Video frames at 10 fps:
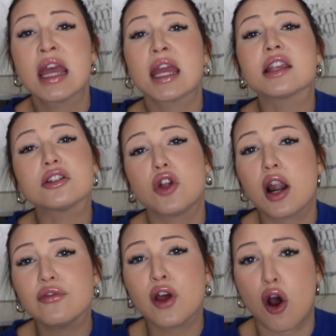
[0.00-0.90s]
is a
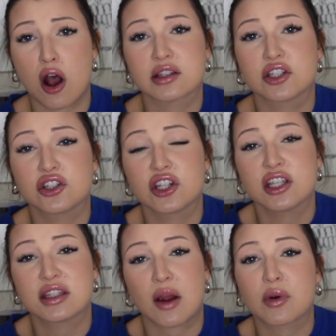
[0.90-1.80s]
lot of the
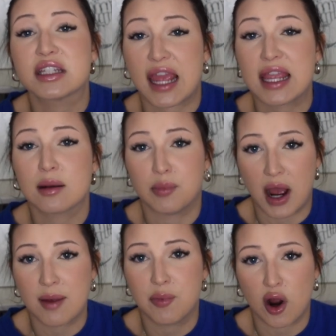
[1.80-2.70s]
hostages that were taken
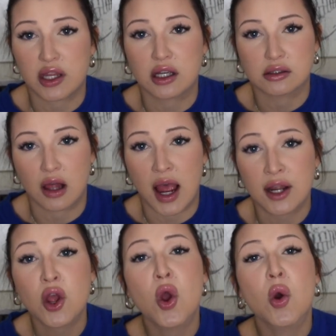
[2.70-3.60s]
by Bonnie and
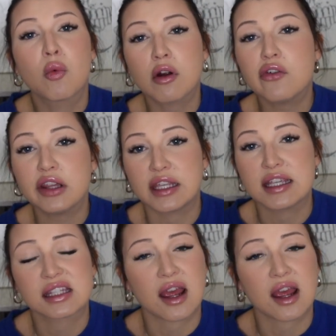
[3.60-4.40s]
Clyde were released,